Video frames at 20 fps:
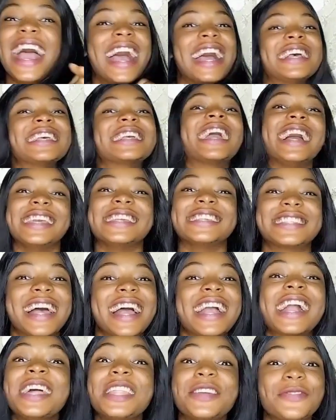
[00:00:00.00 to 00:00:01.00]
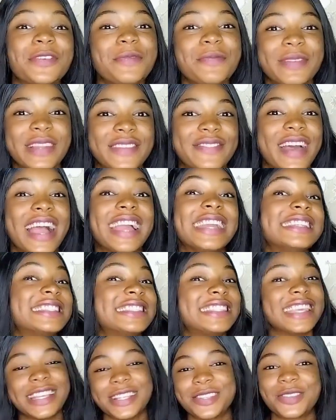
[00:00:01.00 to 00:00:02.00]
Guys, I can't even believe that I
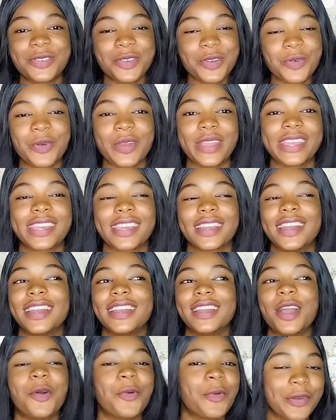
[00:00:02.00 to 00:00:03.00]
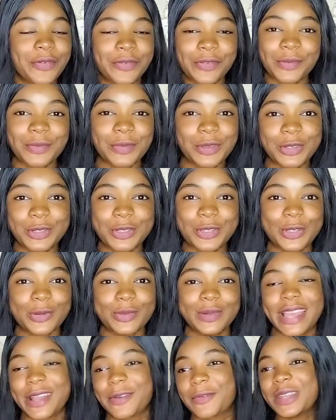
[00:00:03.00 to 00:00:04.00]
stayed two weeks away from YouTube.
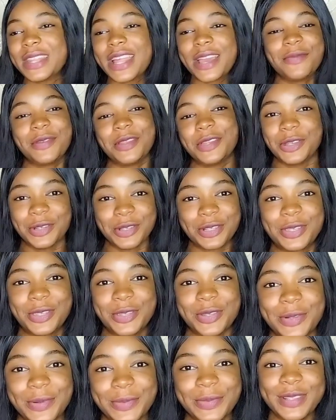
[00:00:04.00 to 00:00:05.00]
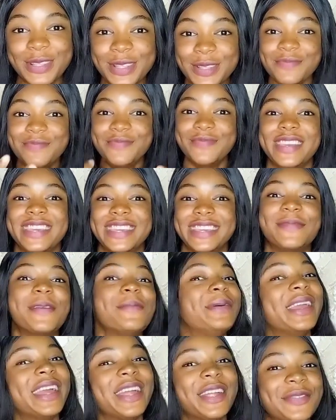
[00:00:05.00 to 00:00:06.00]
Like when I mean YouTube, me, the
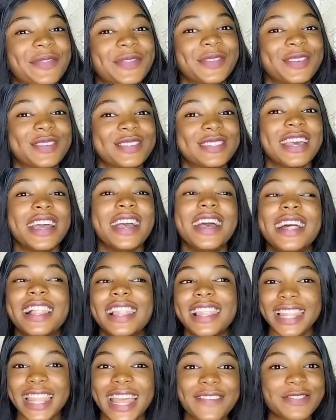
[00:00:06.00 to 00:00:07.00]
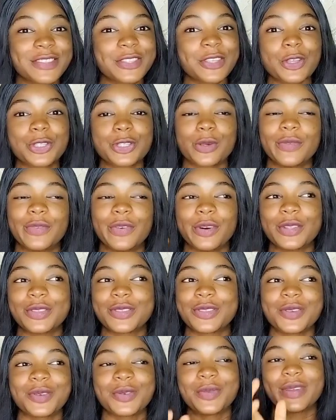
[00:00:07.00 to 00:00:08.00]
hair first? Left YouTube for
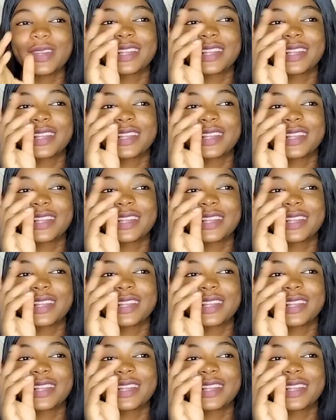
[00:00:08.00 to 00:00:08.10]
two weeks.